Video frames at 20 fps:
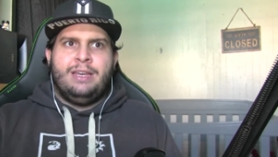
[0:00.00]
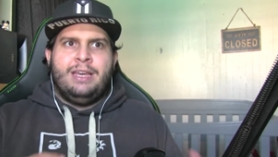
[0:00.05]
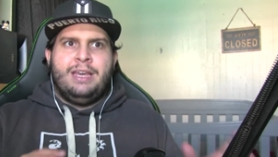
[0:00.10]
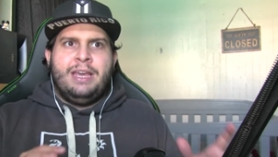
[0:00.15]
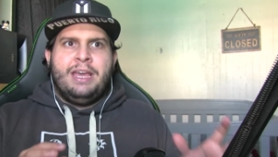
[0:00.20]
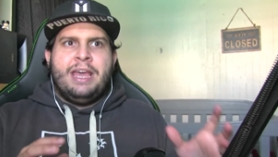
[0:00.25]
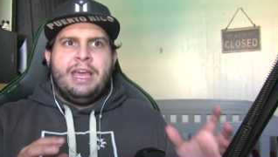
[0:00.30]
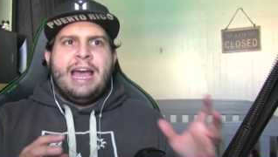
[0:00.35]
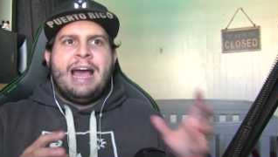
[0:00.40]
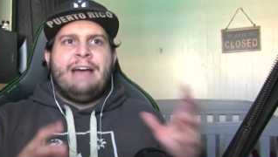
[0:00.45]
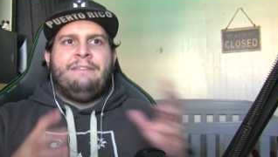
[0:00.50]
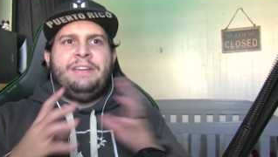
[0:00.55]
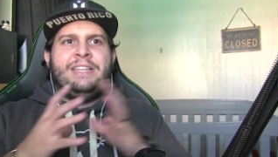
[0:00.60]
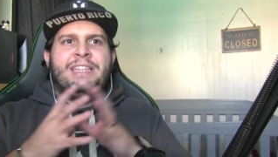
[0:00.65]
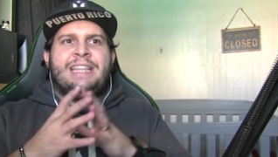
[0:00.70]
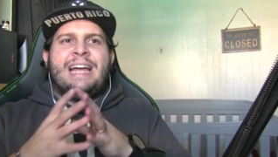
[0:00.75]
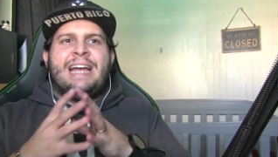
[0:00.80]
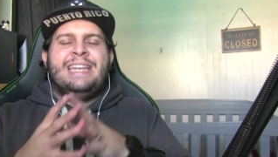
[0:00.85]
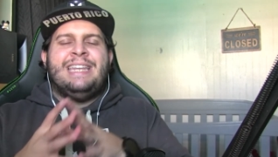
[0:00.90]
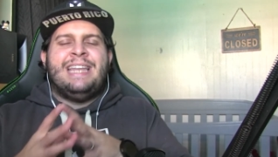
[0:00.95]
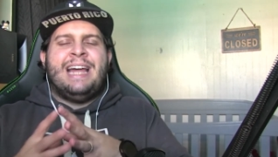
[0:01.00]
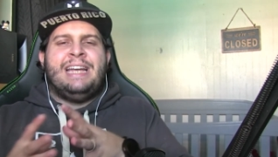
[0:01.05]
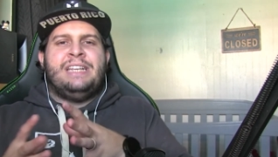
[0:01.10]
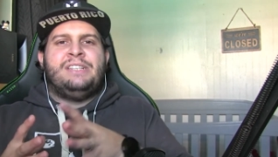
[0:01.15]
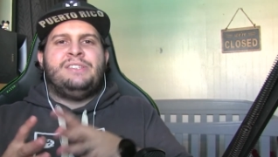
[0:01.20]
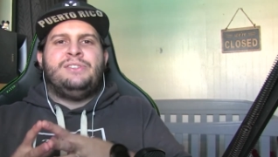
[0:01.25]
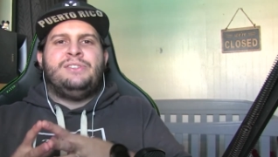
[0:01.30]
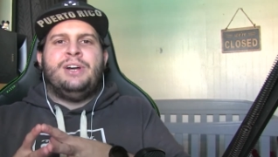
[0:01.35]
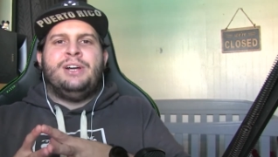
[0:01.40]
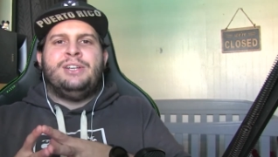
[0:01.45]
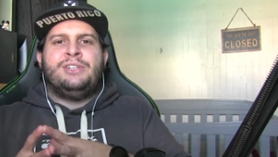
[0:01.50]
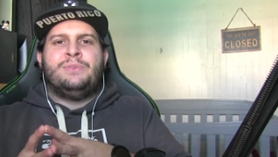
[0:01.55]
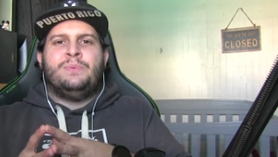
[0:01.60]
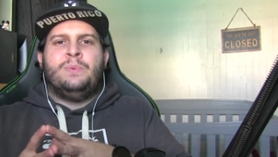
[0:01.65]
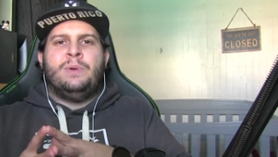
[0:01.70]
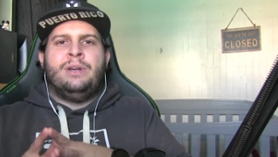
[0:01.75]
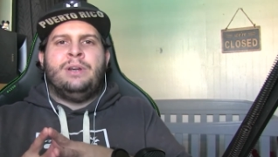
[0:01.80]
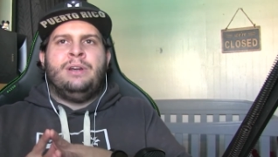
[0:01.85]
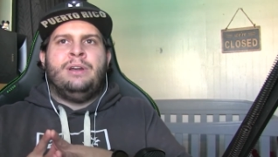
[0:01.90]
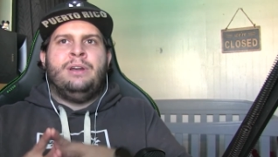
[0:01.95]
Having that nice touch
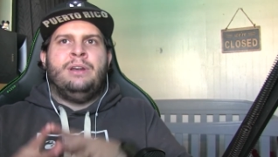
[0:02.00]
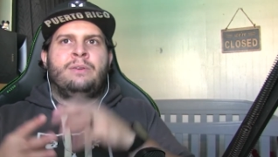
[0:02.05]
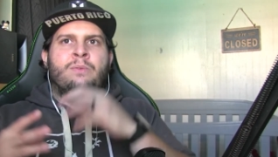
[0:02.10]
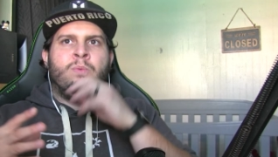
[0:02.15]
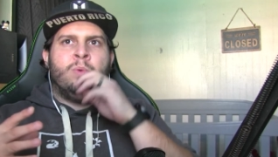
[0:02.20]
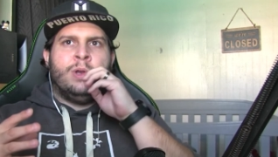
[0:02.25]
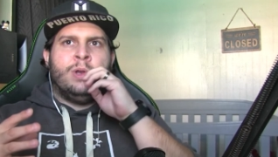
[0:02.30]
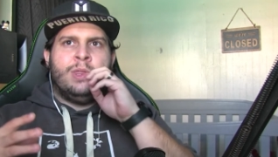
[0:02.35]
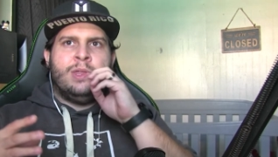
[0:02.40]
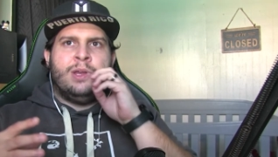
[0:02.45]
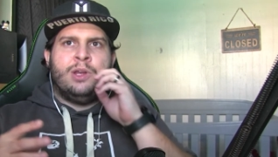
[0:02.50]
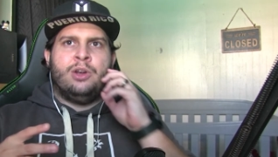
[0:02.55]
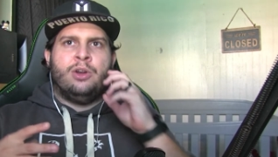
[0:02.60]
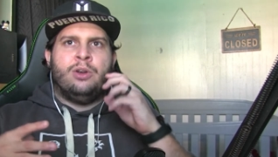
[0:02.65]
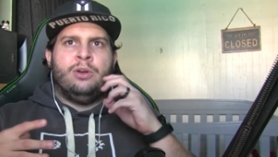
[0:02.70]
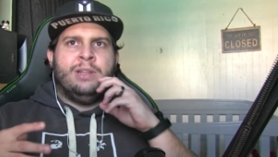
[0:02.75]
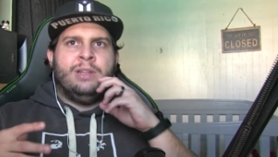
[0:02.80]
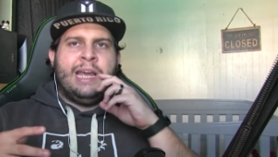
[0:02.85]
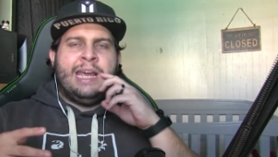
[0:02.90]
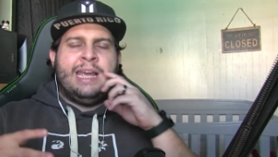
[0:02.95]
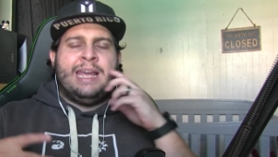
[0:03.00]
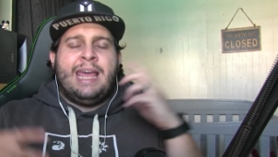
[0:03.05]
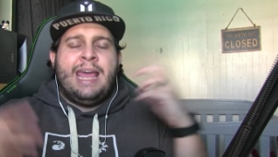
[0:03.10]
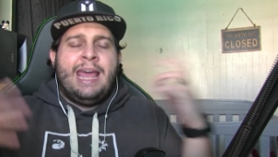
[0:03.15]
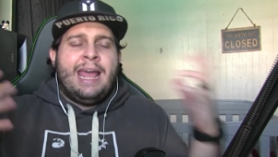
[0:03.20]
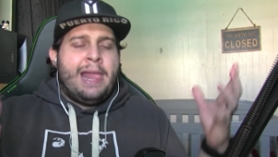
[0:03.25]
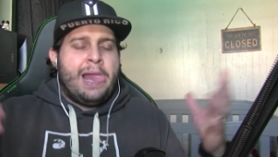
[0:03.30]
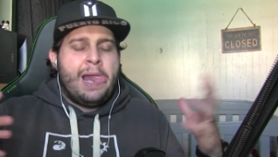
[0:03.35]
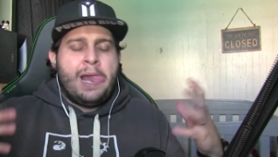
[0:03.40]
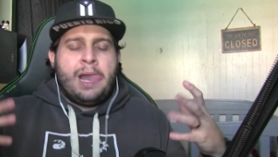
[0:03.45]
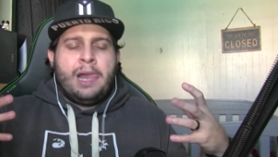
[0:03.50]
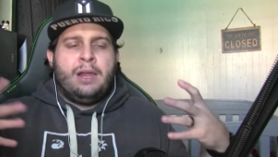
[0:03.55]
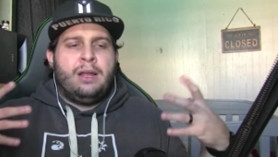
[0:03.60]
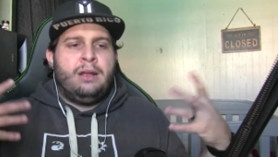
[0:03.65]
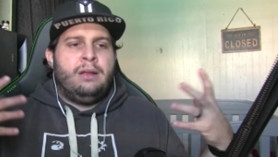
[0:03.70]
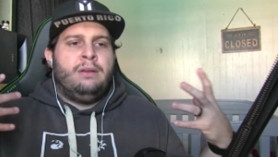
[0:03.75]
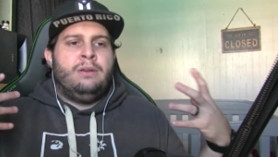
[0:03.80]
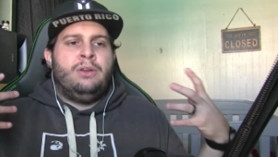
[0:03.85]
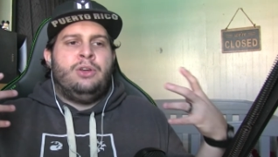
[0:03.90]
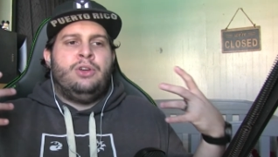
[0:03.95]
where where the girl like
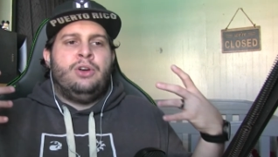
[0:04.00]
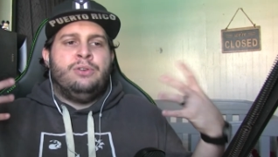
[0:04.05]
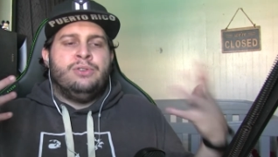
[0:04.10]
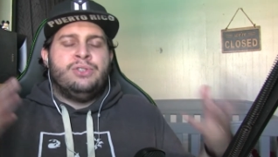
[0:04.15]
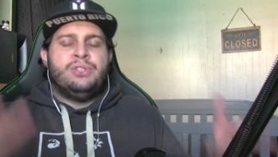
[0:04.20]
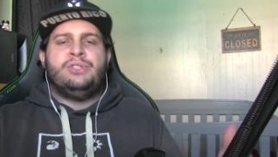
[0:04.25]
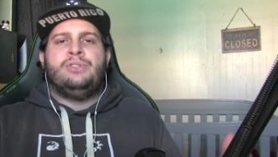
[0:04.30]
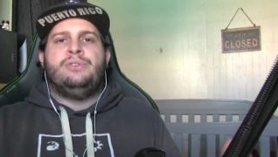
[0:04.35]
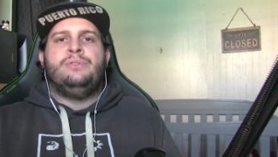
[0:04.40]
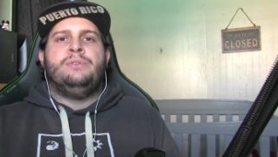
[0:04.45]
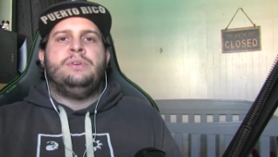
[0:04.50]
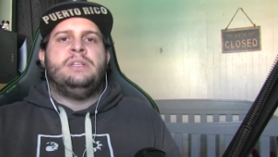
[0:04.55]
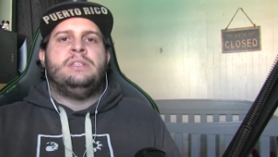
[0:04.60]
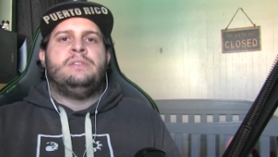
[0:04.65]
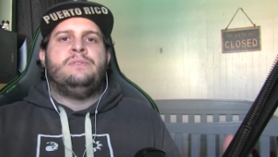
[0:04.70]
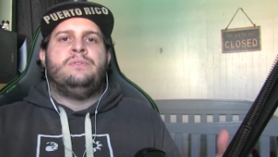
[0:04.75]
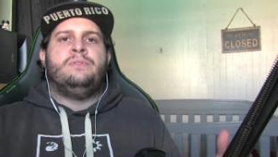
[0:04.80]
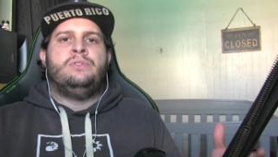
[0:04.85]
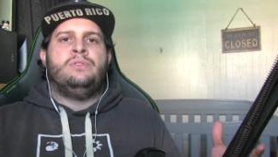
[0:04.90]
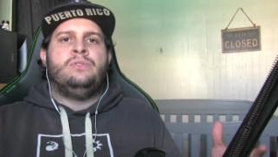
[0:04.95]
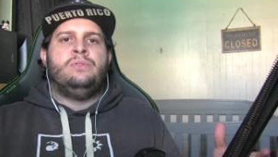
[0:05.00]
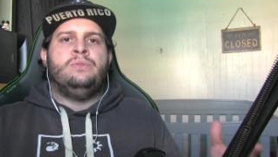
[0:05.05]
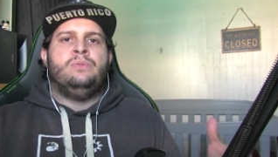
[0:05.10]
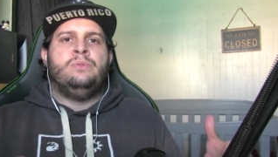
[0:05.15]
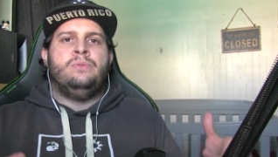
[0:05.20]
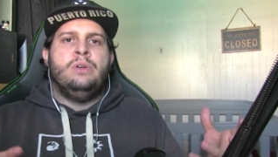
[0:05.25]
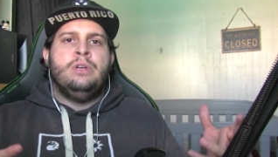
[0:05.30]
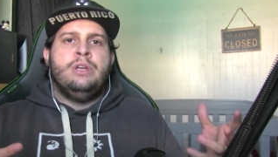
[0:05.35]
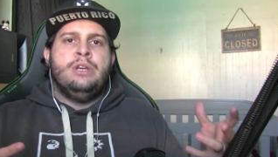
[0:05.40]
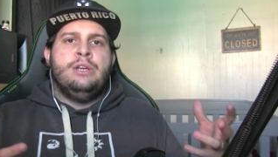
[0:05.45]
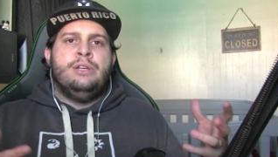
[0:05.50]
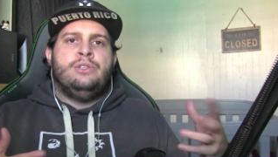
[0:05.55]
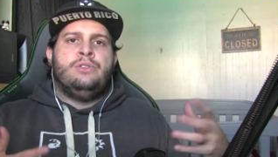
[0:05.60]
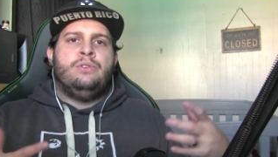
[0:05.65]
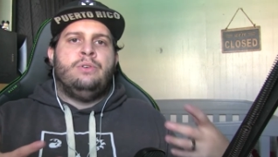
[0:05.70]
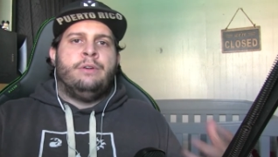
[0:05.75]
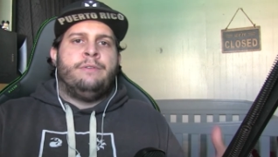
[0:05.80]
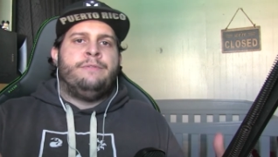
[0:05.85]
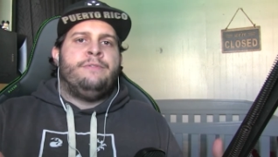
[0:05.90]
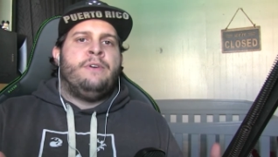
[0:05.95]
goes to his to to
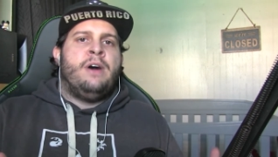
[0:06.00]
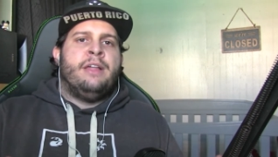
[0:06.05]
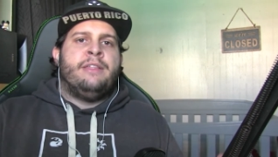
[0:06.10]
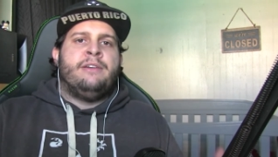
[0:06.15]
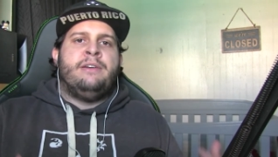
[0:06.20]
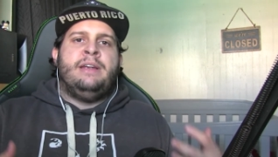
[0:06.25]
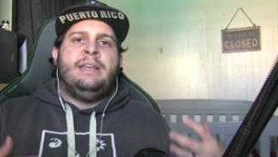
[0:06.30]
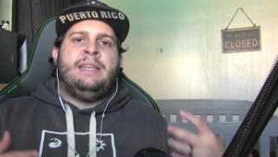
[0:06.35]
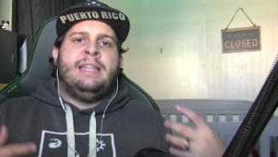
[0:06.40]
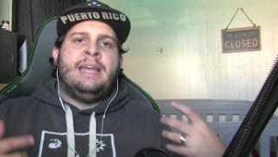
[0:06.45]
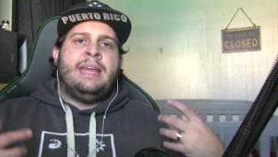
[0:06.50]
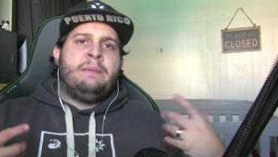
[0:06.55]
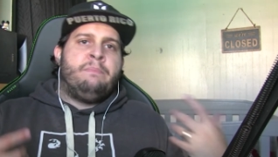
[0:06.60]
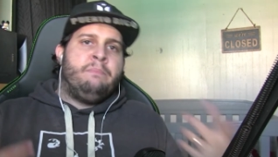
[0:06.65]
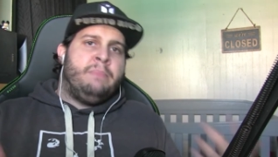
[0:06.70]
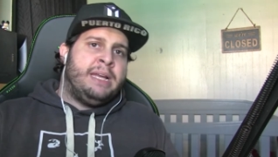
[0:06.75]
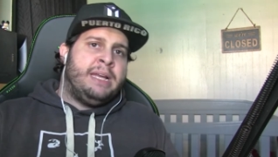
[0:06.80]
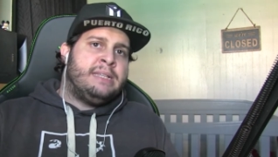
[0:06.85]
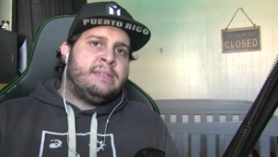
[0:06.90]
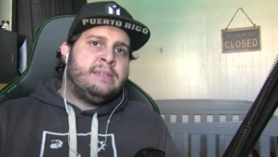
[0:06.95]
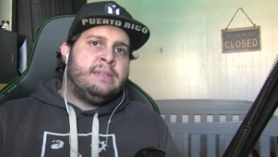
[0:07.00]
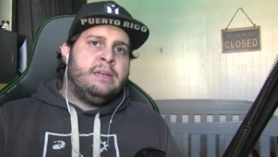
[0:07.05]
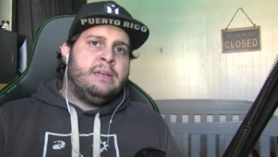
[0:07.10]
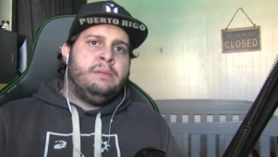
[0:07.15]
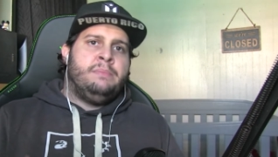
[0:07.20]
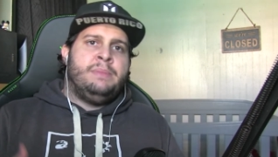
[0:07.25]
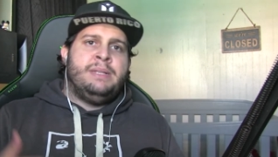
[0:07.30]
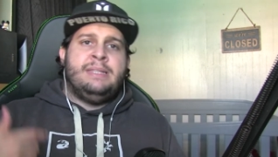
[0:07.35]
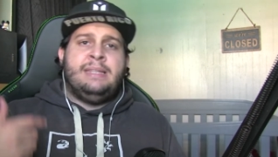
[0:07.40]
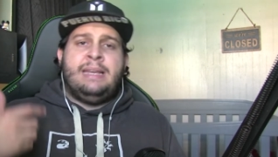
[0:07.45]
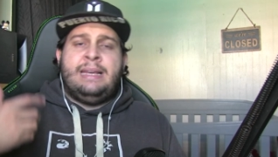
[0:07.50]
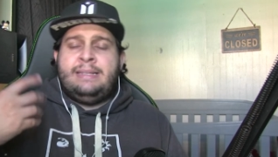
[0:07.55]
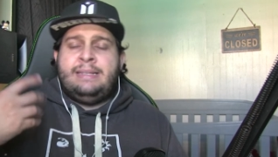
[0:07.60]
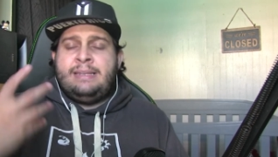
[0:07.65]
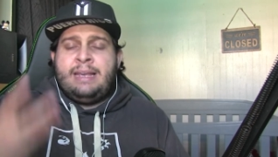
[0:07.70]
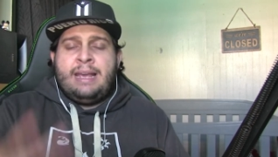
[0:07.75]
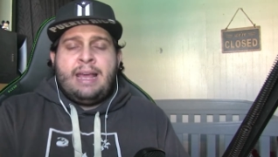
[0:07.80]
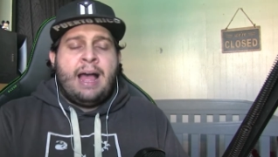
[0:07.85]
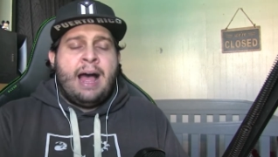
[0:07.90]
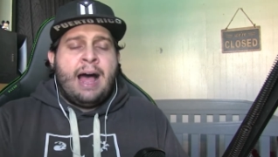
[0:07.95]
her father and like meets him and they
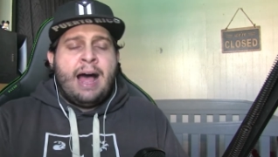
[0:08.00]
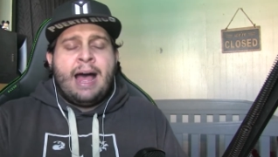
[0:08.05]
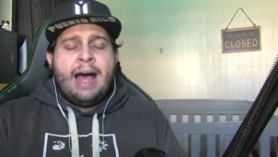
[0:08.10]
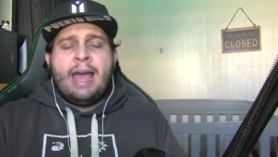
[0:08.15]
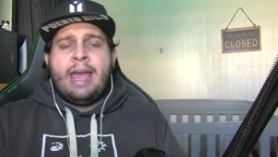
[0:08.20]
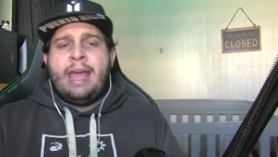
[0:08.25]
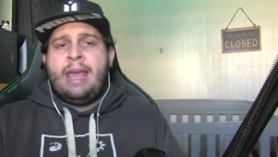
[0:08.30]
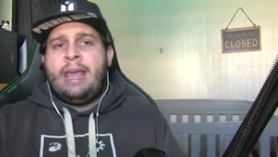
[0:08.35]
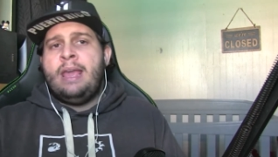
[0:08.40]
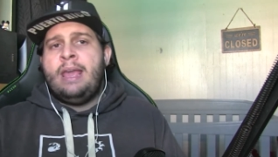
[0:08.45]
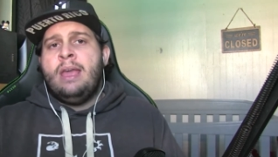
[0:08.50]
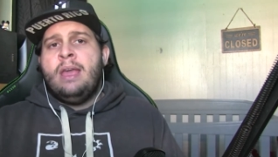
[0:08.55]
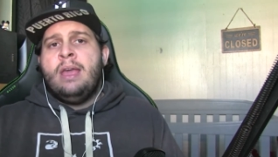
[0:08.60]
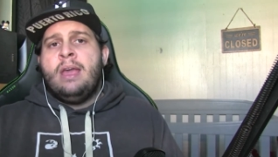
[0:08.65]
say hi.